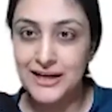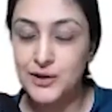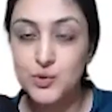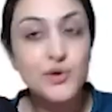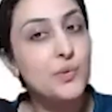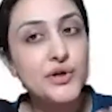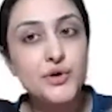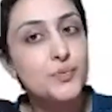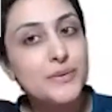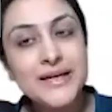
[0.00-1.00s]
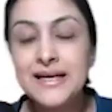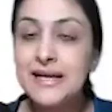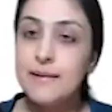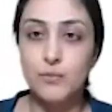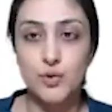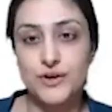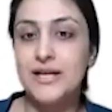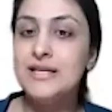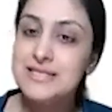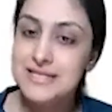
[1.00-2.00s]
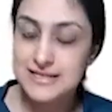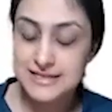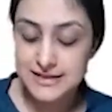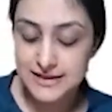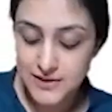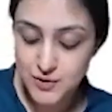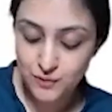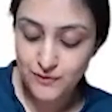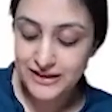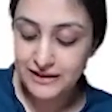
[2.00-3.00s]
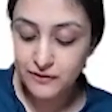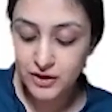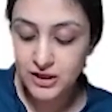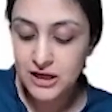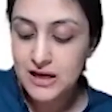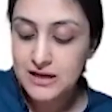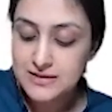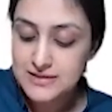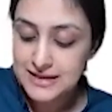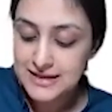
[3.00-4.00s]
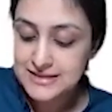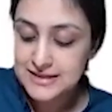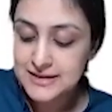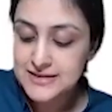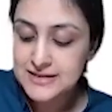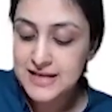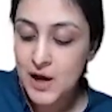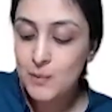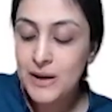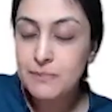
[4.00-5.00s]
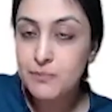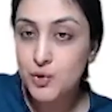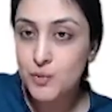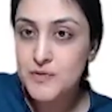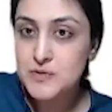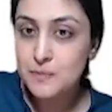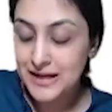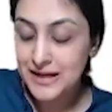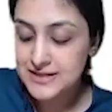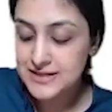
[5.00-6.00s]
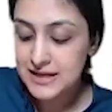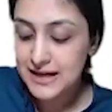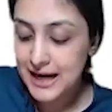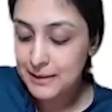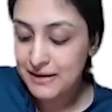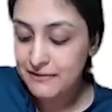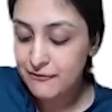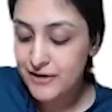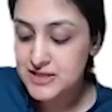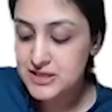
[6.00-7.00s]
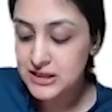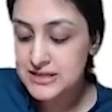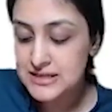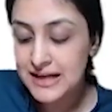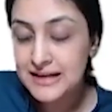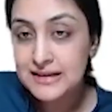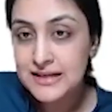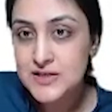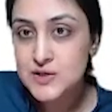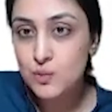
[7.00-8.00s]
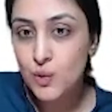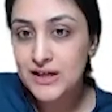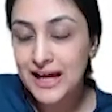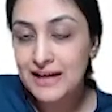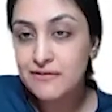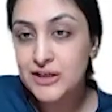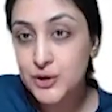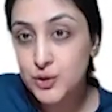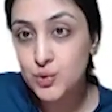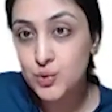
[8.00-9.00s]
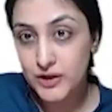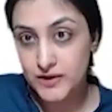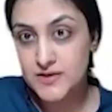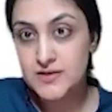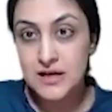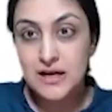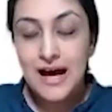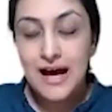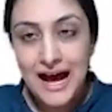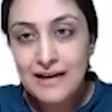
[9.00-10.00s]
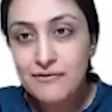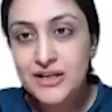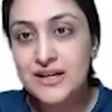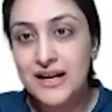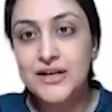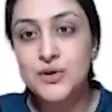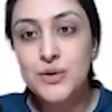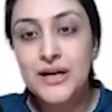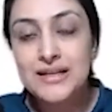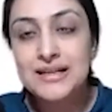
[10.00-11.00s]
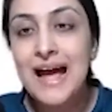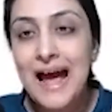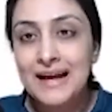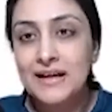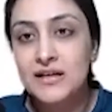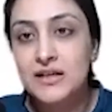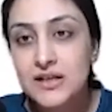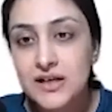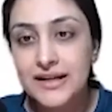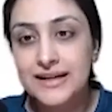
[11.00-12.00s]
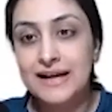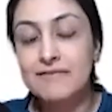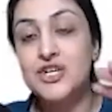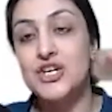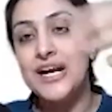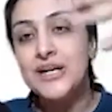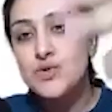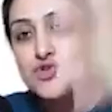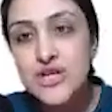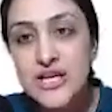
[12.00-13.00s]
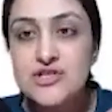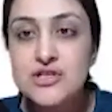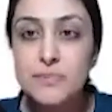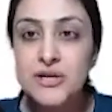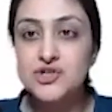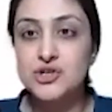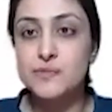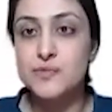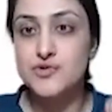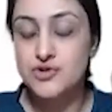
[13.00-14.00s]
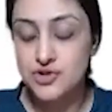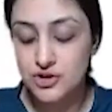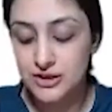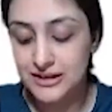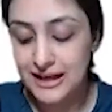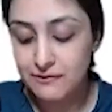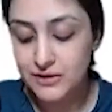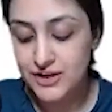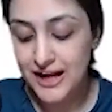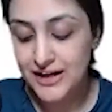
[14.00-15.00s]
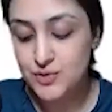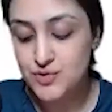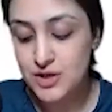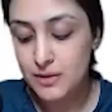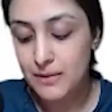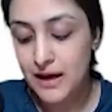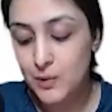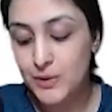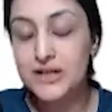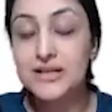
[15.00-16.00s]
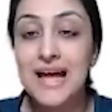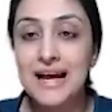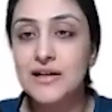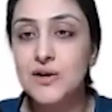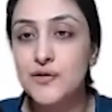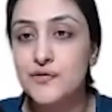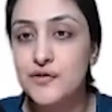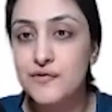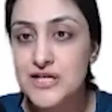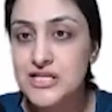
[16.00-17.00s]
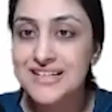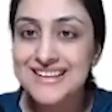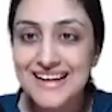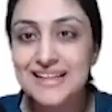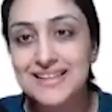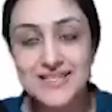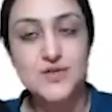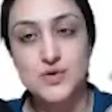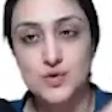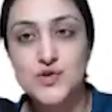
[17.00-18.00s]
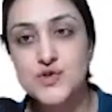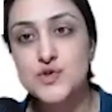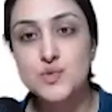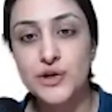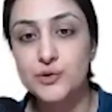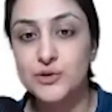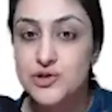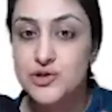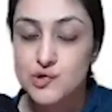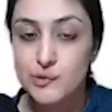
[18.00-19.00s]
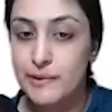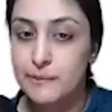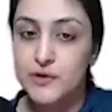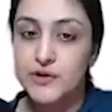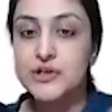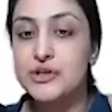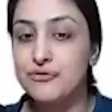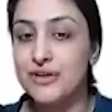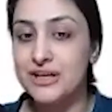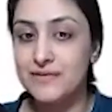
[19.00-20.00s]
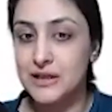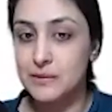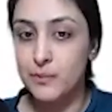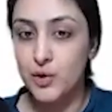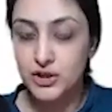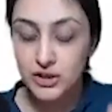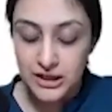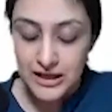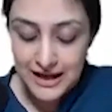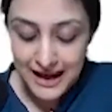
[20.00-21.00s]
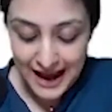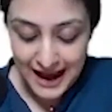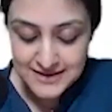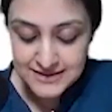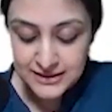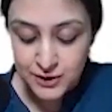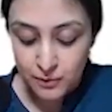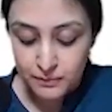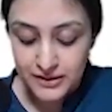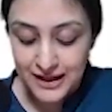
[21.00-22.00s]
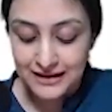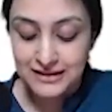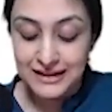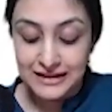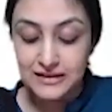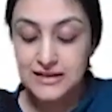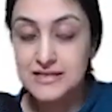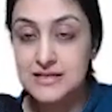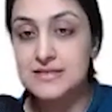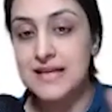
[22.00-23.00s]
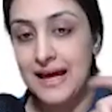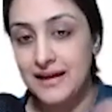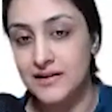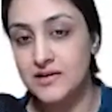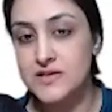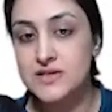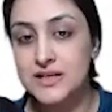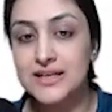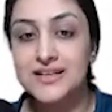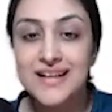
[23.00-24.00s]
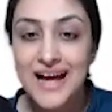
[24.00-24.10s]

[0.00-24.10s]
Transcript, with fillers: I don't want to be more than 60 degree. So whenever let's say this is how my probe is placed and my vessel is like this, what I will do is I will try to get an angle correct. I will try to change the patient position and I will try to somehow get an angle of the vessel like this. So this is what you need to remember here. Very, very important. As the Doppler angle increases, error is greater.